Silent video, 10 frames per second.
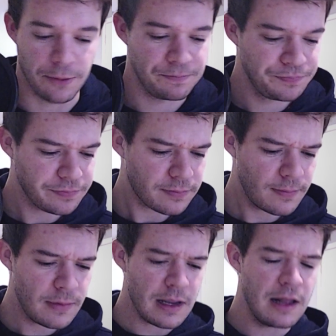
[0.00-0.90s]
So
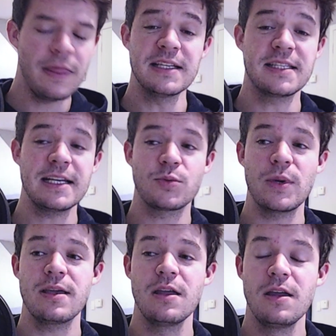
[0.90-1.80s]
that's
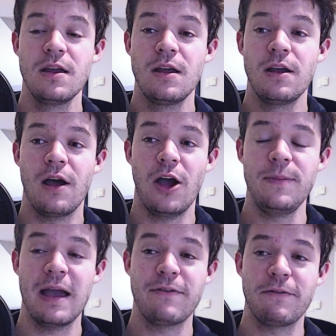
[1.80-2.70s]
next week.
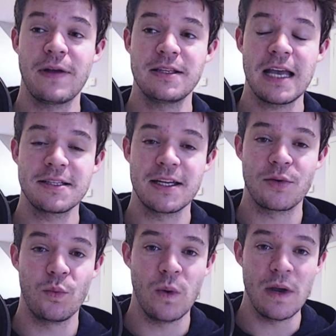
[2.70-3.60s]
I hope you have a
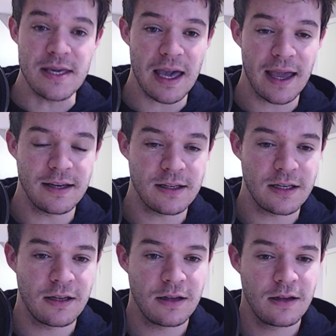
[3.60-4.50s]
fantastic
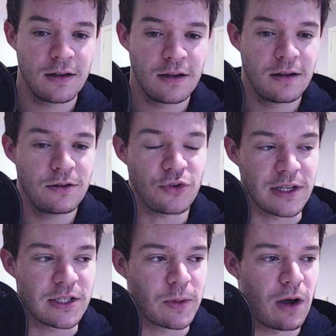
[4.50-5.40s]
weekend.
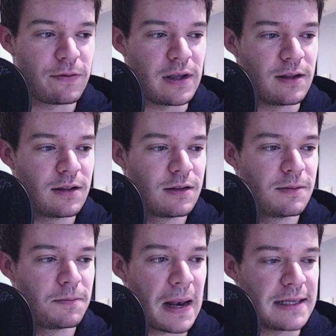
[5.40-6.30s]
Drink some coffee,
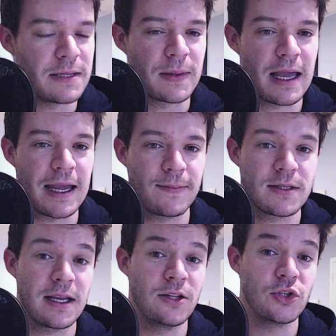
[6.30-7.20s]
play some
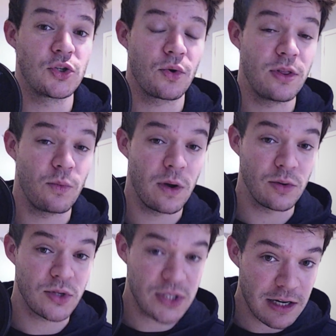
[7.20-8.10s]
games, enjoy the
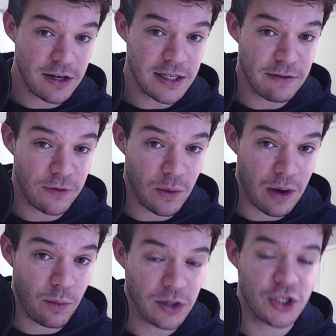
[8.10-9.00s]
World Series if
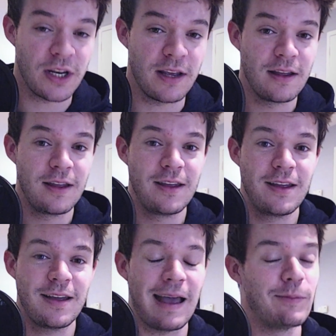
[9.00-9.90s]
you are watching it,
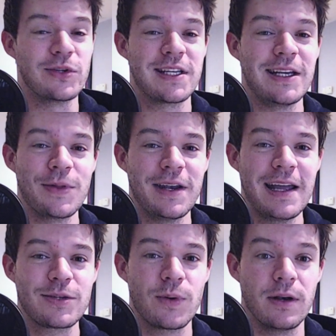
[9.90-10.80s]
and we'll see you
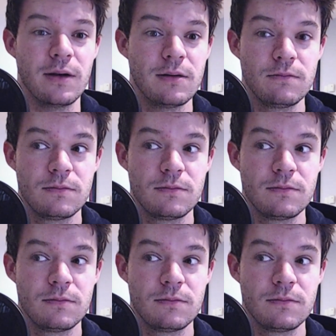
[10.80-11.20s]
in the next one.